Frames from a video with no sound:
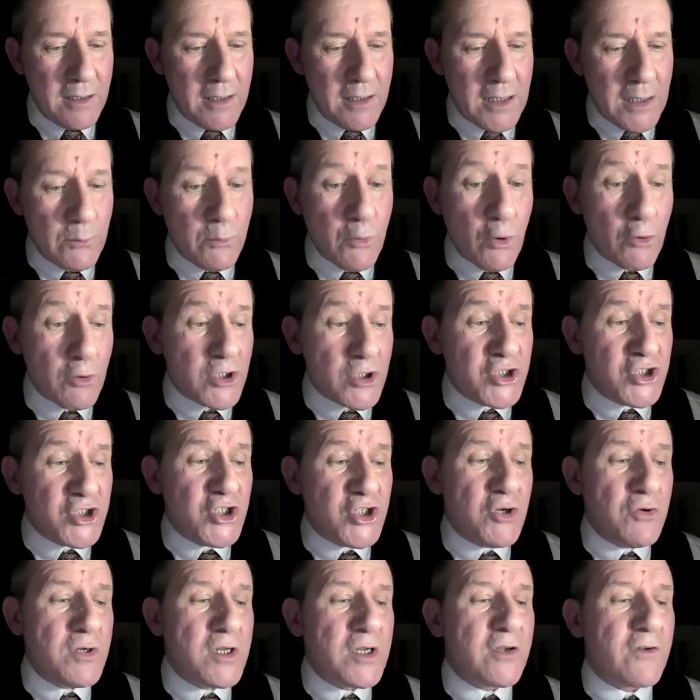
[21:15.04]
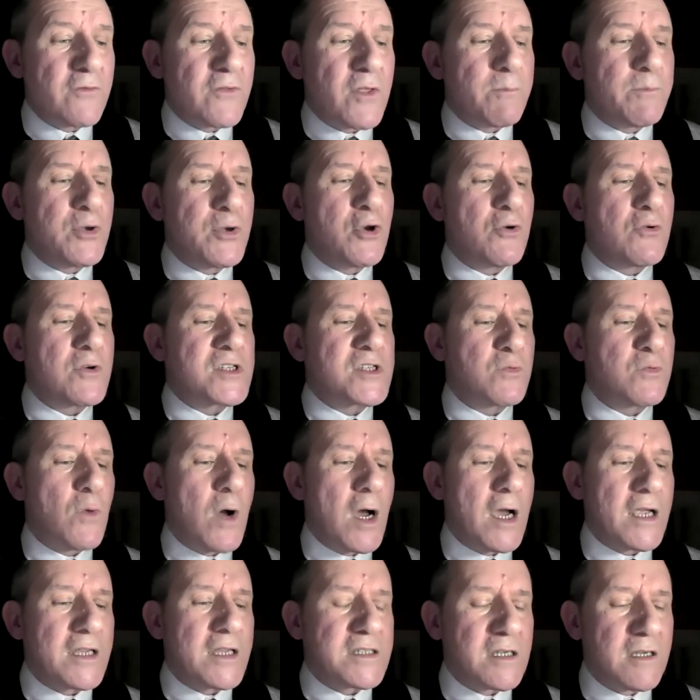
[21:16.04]
It wore a tunic of the purest
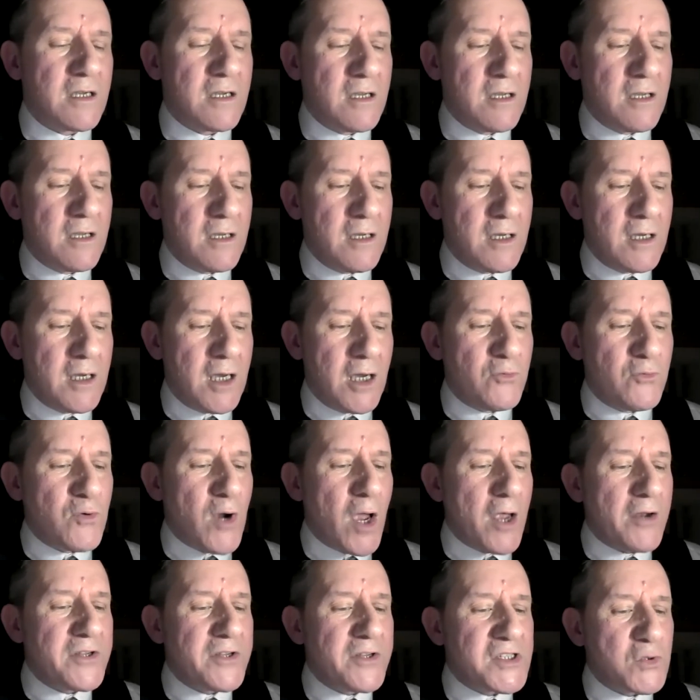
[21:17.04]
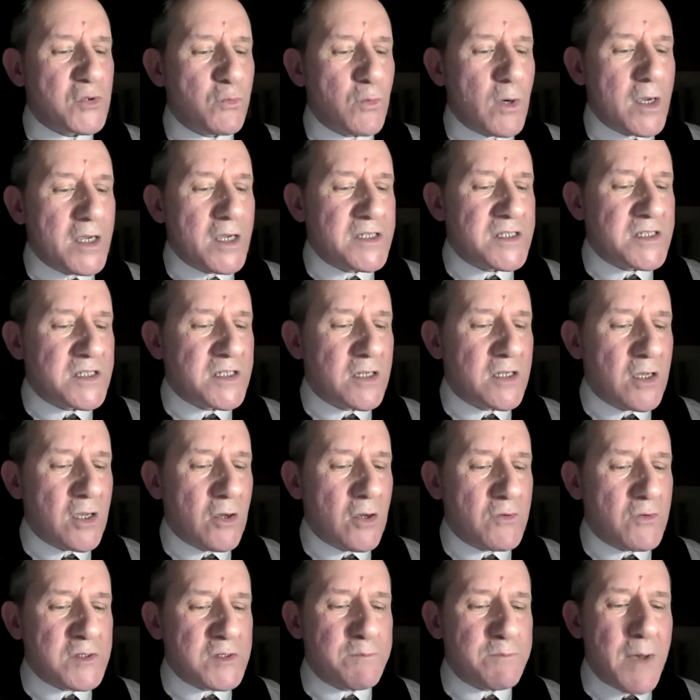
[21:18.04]
white, and round its waist
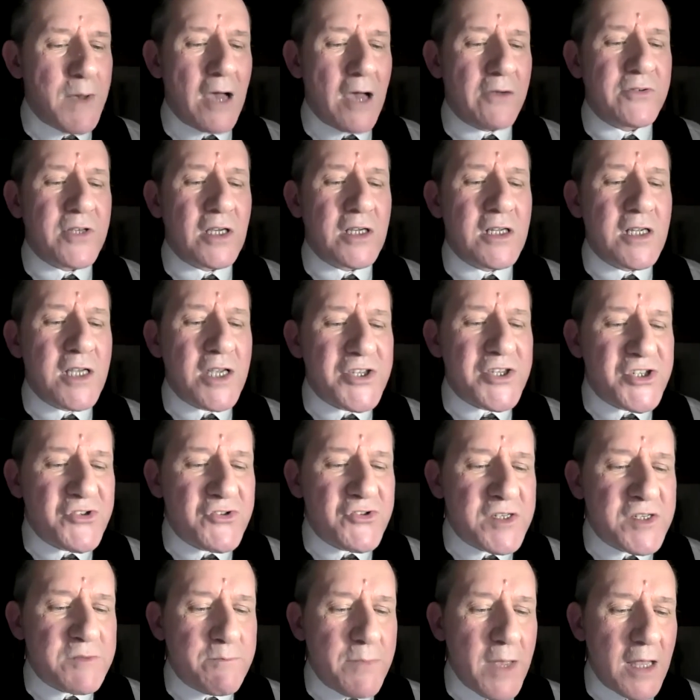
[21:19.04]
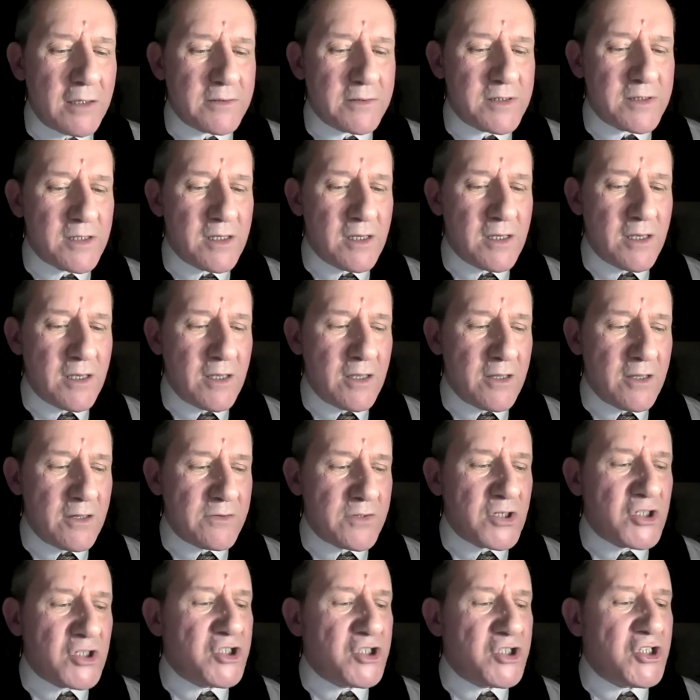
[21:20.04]
was bound a lustrous belt,
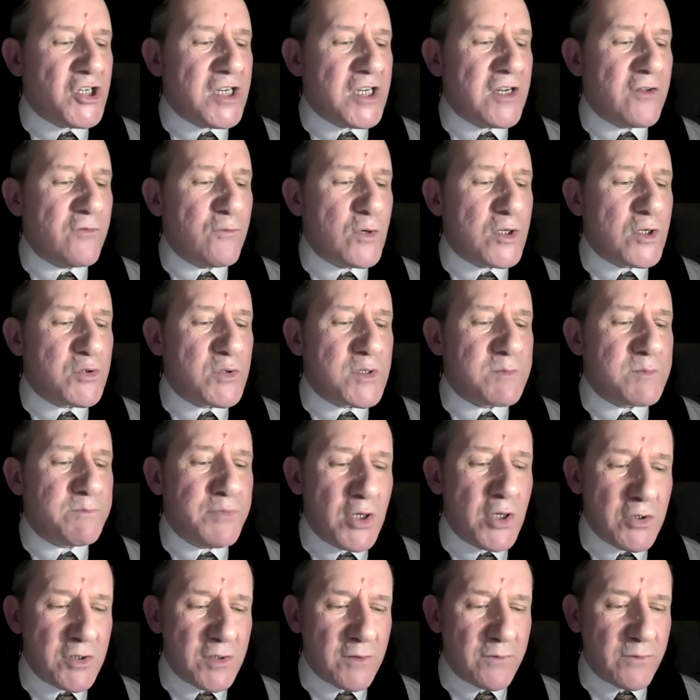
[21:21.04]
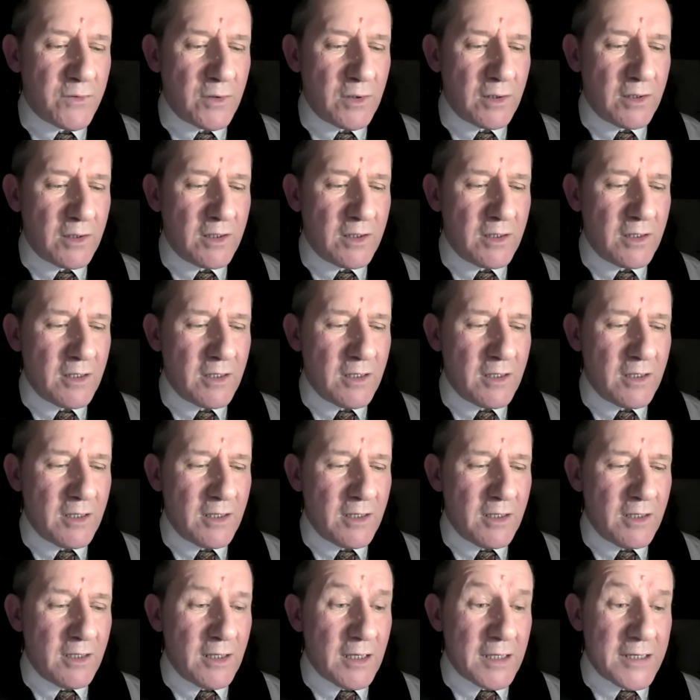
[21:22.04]
the sheen of which was beautiful.
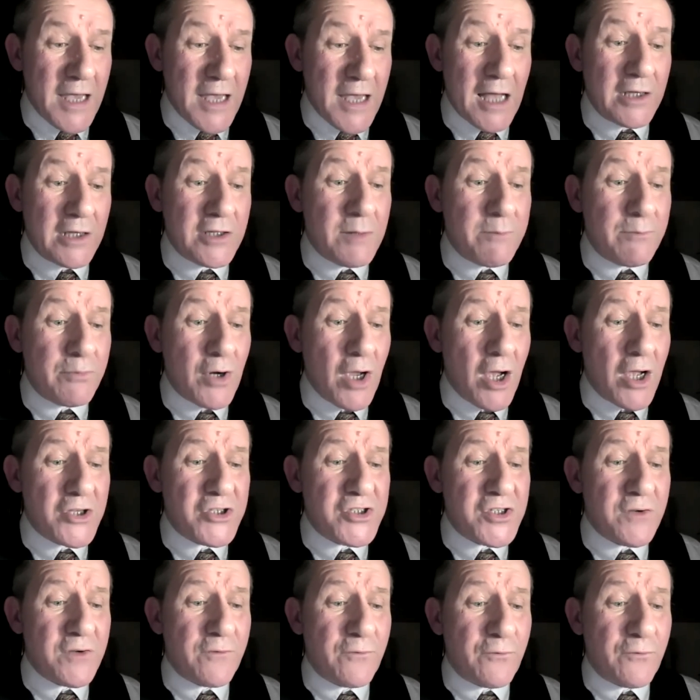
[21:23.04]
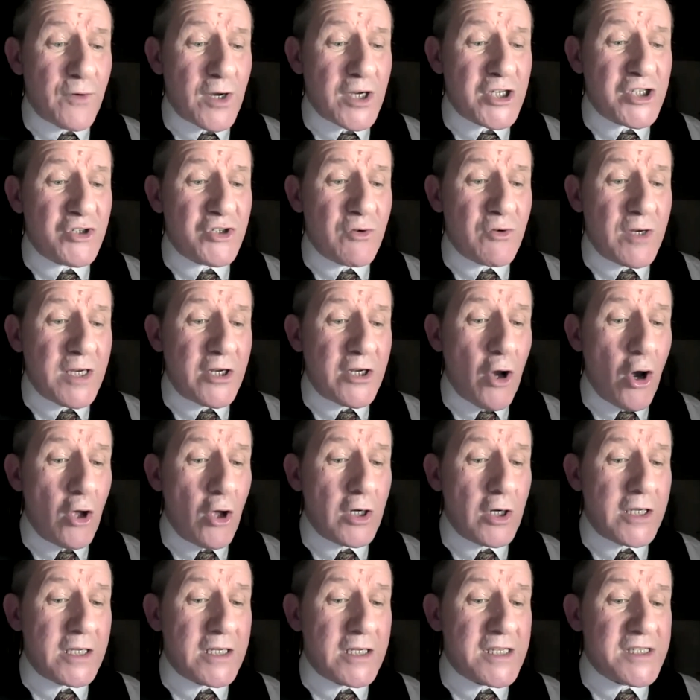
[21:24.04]
It held a branch of fresh green
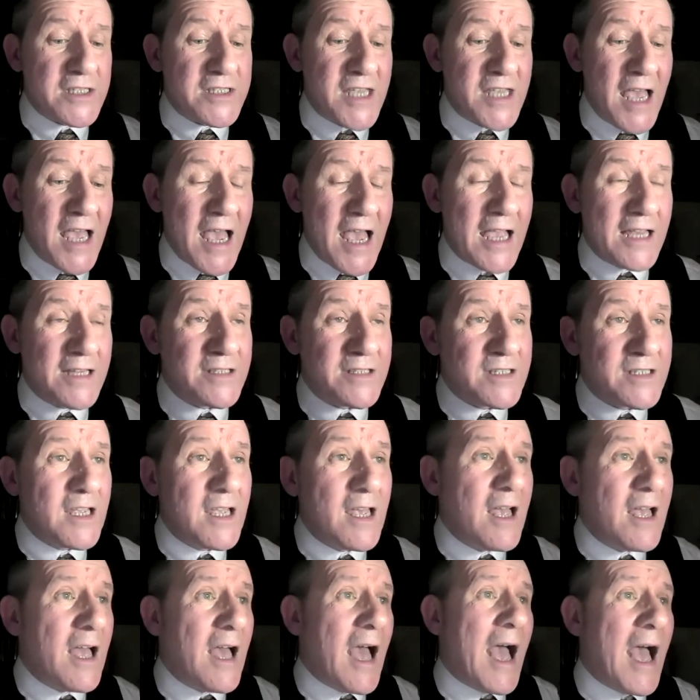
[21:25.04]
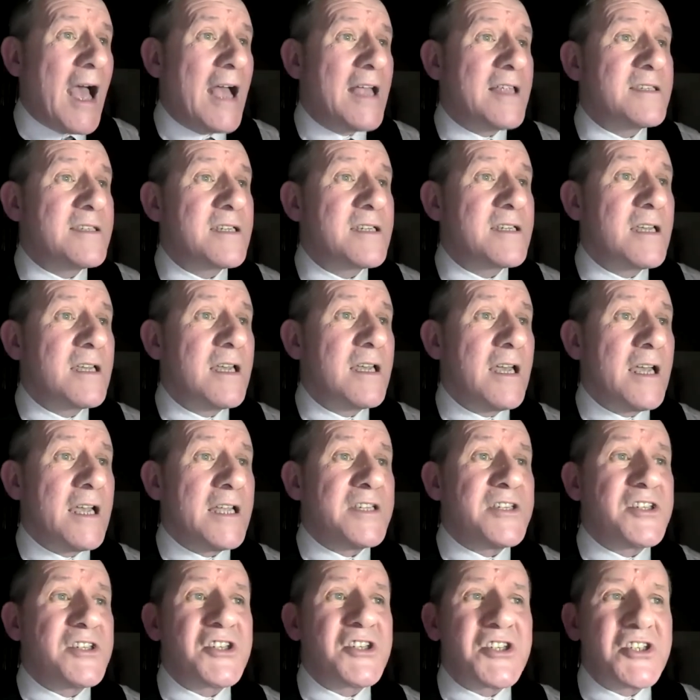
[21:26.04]
holly in its hand, and
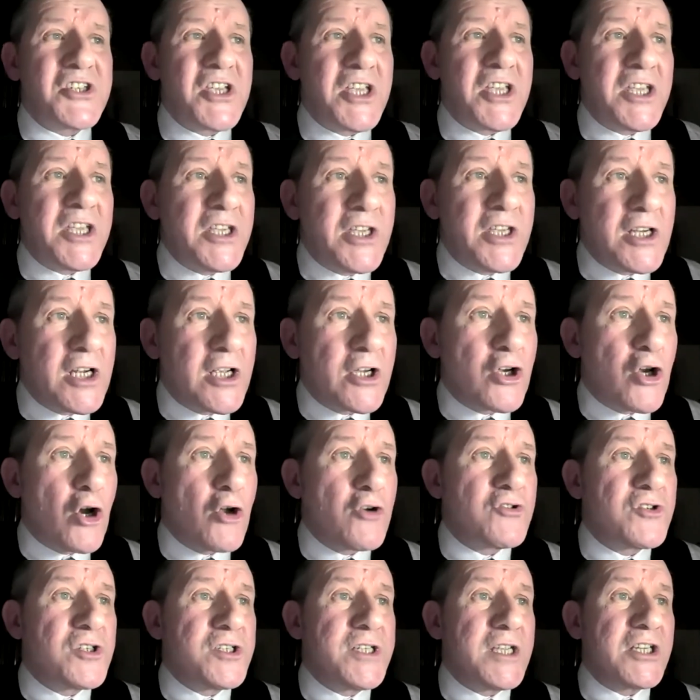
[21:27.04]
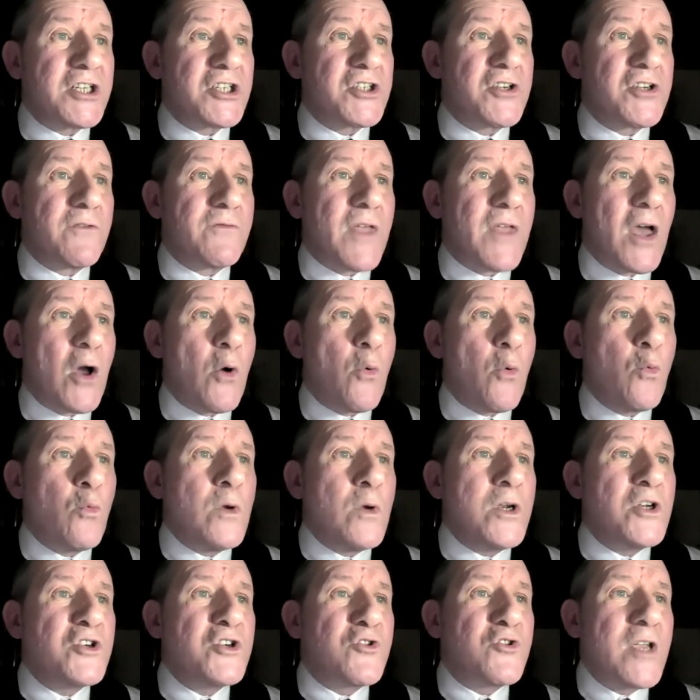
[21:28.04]
in singular contradiction of that
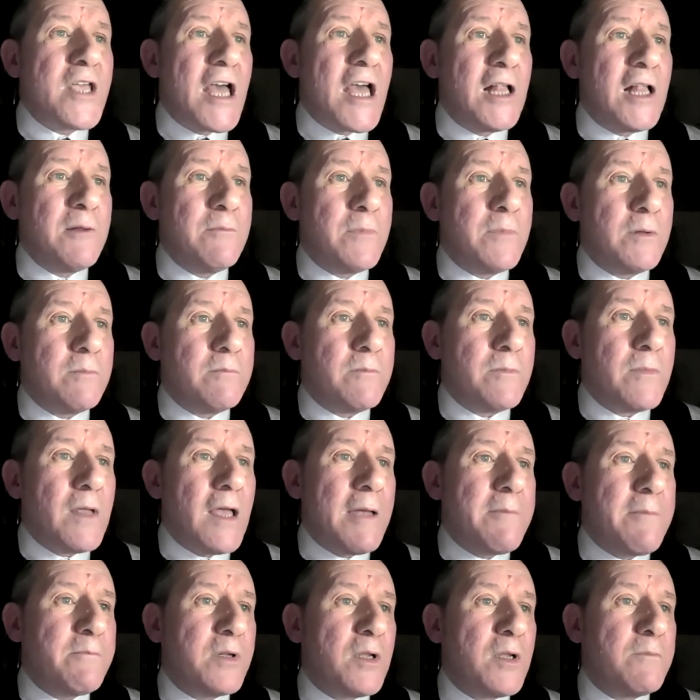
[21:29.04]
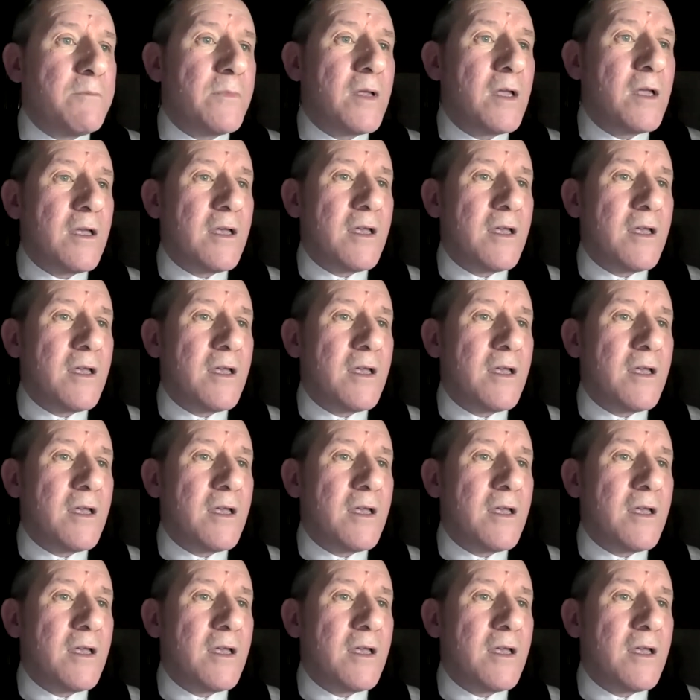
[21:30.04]
wintry emblem, emblem